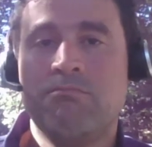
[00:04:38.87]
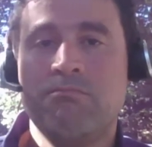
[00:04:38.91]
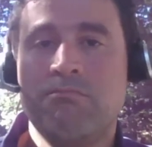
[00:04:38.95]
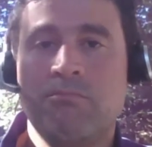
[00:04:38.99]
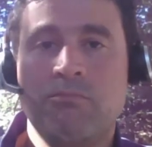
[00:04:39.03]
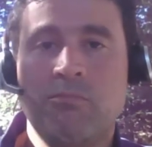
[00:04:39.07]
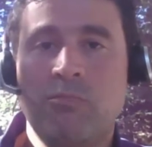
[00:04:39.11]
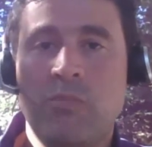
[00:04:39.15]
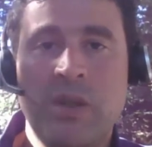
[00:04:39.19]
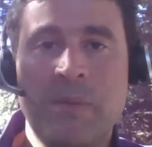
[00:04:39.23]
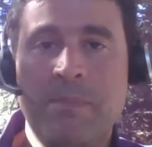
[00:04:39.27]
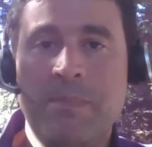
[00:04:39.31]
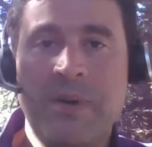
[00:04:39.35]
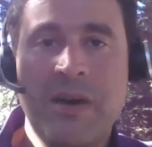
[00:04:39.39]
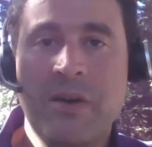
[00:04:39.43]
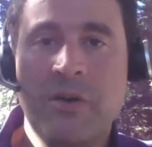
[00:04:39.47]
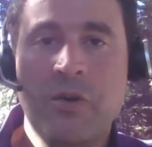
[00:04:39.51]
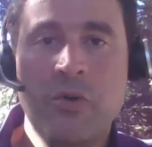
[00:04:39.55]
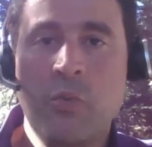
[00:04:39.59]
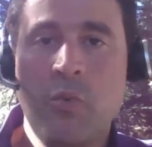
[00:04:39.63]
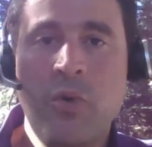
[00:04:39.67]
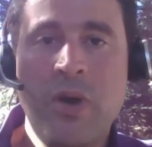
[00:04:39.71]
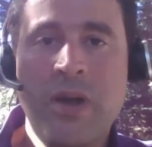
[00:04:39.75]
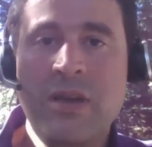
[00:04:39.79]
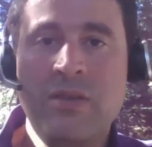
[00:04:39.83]
What
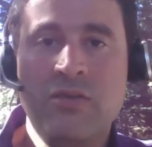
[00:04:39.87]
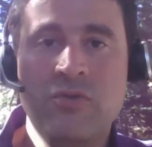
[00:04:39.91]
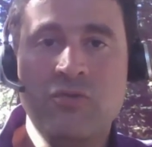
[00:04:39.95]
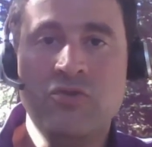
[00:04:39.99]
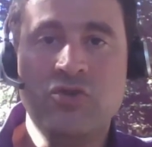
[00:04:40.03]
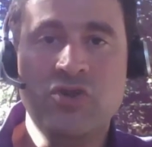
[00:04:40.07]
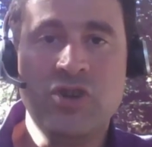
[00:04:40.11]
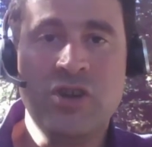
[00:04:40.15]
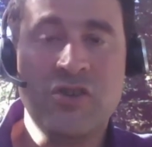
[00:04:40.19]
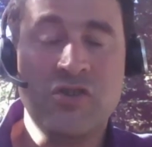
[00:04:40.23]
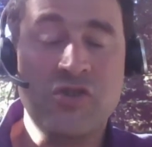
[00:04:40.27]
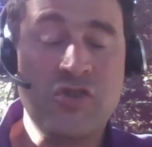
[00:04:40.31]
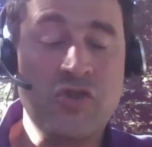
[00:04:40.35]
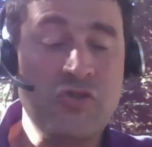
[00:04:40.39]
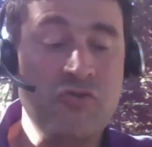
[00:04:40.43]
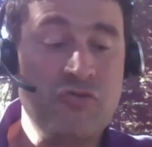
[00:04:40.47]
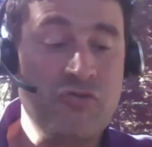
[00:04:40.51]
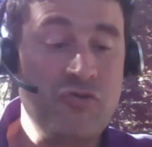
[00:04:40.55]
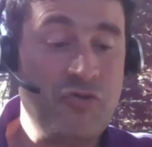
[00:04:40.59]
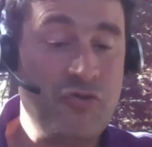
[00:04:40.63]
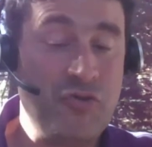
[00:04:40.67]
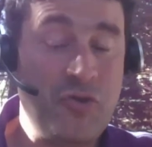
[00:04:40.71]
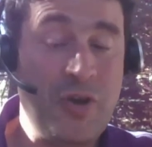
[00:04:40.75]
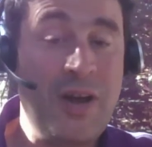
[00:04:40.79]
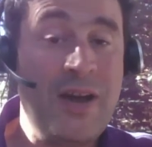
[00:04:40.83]
better way to just
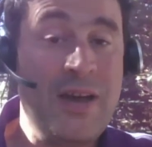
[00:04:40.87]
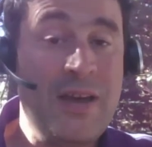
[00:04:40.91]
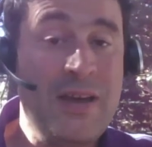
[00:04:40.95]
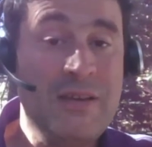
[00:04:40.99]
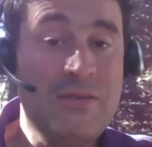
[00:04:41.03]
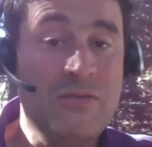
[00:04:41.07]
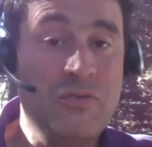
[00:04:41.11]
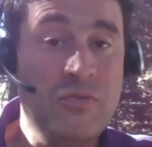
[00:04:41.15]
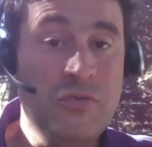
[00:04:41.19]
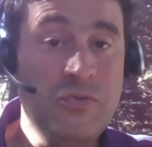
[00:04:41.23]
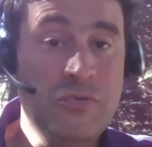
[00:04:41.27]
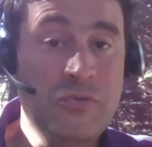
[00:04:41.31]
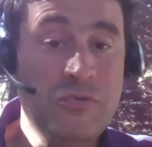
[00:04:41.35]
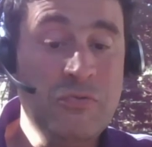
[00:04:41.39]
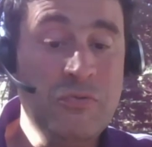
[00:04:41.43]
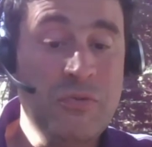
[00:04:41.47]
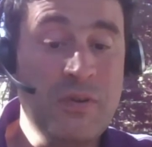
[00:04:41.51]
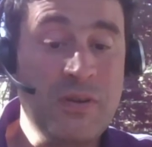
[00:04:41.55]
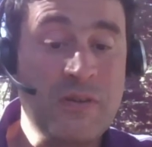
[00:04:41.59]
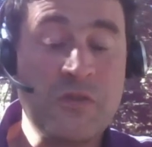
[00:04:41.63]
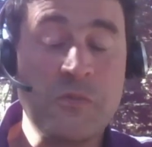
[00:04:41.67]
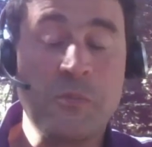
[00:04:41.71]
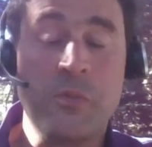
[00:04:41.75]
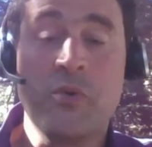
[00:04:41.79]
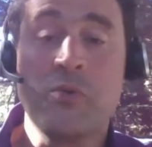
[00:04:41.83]
try to
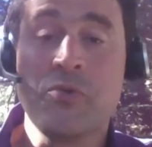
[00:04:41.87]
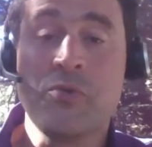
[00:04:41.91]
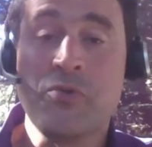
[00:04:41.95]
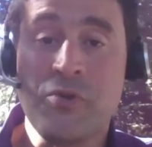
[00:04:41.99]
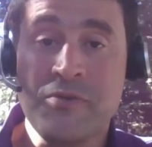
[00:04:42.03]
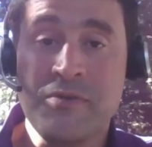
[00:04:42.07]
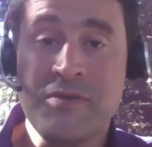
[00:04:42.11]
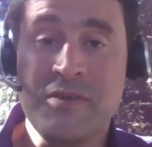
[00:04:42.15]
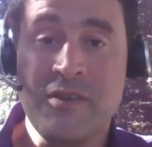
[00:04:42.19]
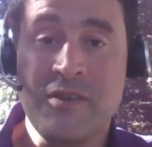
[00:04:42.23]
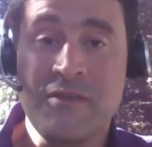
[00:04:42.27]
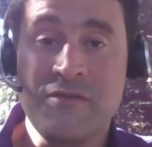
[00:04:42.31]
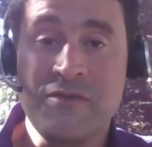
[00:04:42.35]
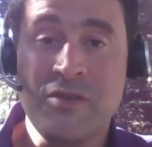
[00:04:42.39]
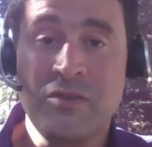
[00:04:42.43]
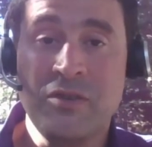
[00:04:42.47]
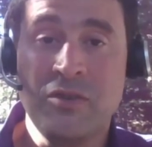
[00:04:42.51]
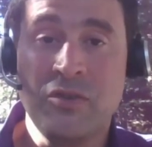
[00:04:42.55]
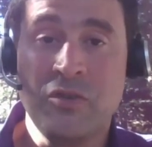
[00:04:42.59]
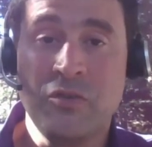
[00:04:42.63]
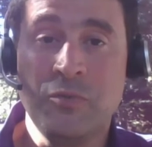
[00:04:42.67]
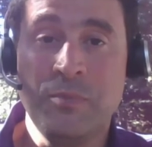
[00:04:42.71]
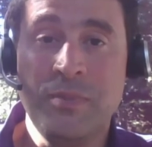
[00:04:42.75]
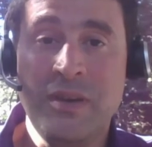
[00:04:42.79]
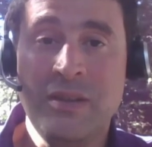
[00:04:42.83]
expose ourselves a
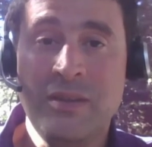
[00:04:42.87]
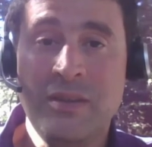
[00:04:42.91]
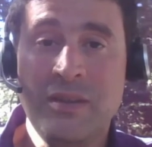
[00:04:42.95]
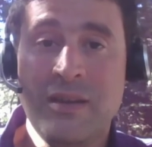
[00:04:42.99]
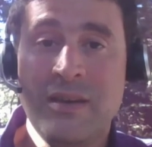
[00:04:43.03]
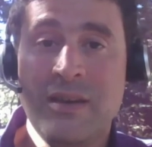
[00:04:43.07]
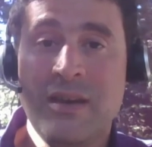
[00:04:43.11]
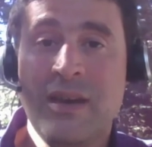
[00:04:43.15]
little bit